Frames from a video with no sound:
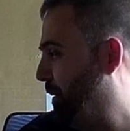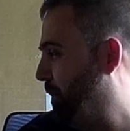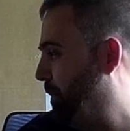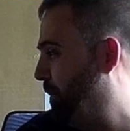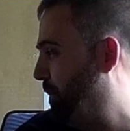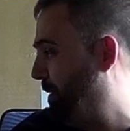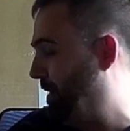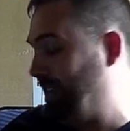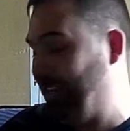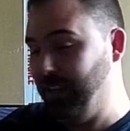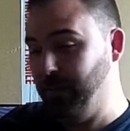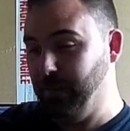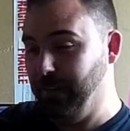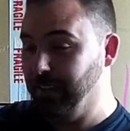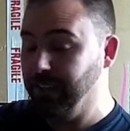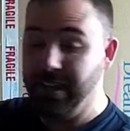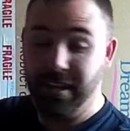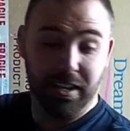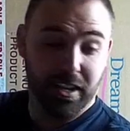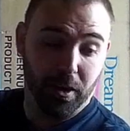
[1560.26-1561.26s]
But anyway,
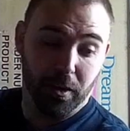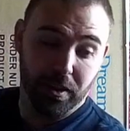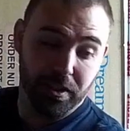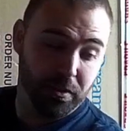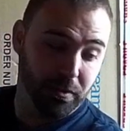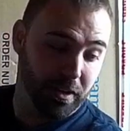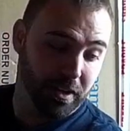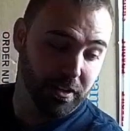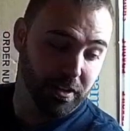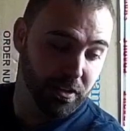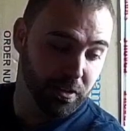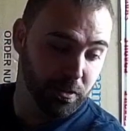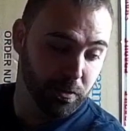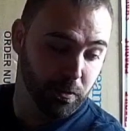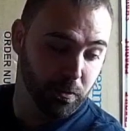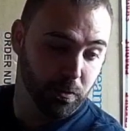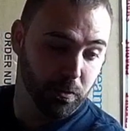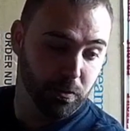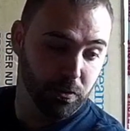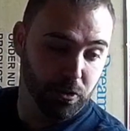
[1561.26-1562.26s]
there you go. I thought I'd
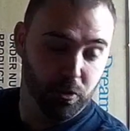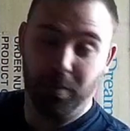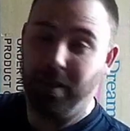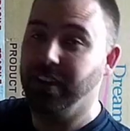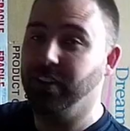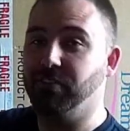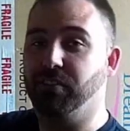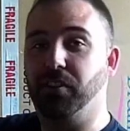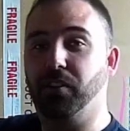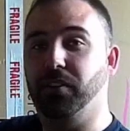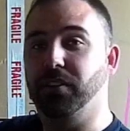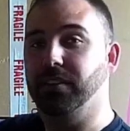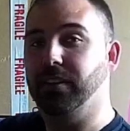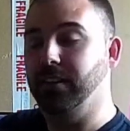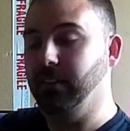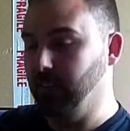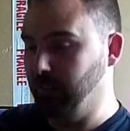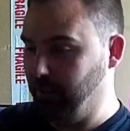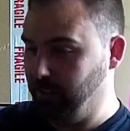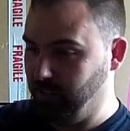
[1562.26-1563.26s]
do some extra content,
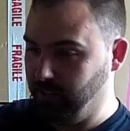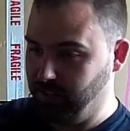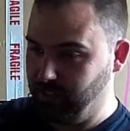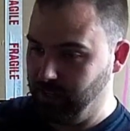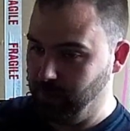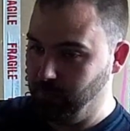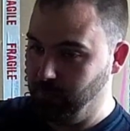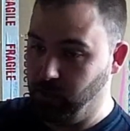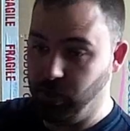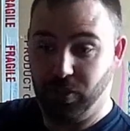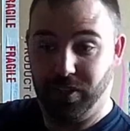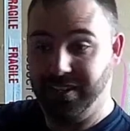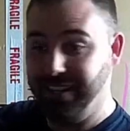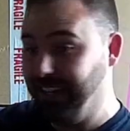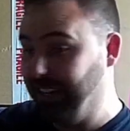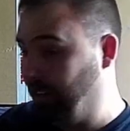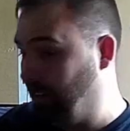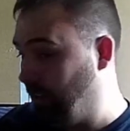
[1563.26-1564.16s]
like I said, because I didn't